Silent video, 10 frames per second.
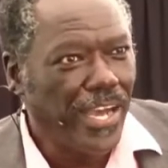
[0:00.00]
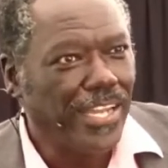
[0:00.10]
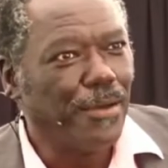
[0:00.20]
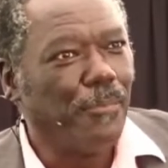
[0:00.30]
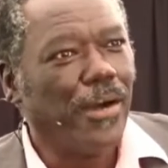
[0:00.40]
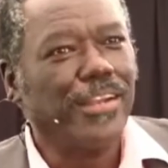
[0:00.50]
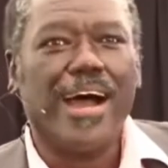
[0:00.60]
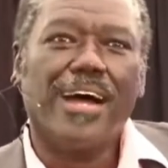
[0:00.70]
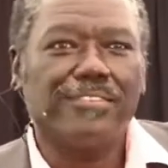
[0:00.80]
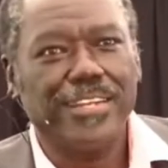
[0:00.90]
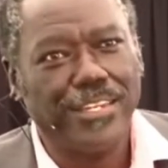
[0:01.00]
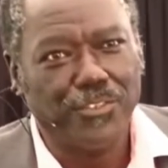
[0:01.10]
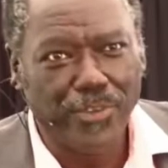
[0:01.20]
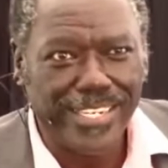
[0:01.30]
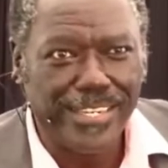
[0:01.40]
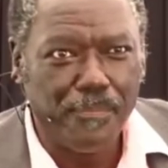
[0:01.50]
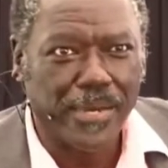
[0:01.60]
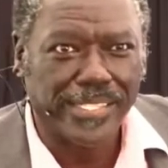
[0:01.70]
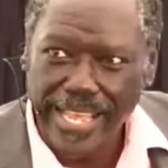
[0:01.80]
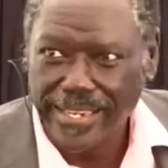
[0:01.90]
at about
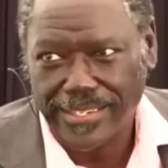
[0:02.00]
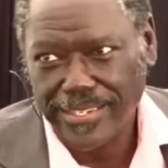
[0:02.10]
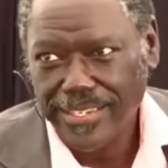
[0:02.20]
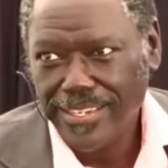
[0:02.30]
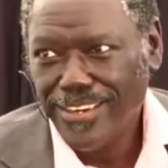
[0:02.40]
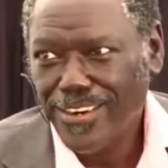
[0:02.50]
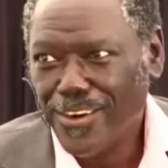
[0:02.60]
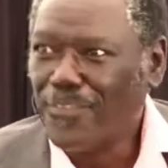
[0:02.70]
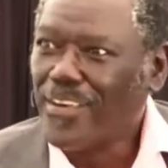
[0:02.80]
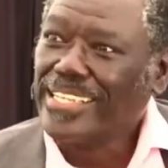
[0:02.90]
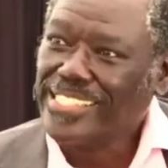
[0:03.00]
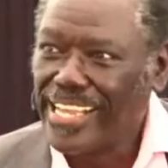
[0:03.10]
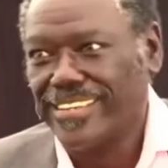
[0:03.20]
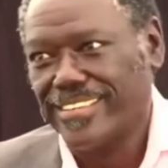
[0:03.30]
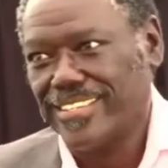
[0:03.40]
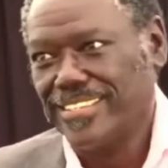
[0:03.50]
120% of our salary.